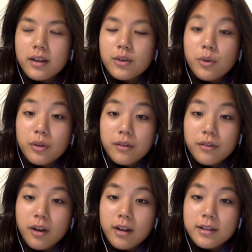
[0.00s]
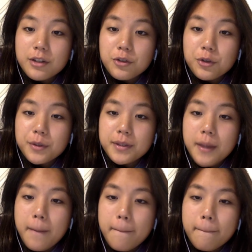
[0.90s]
I totally forgot to introduce
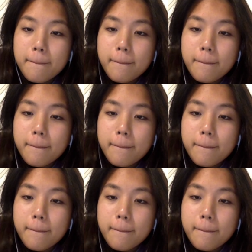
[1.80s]
them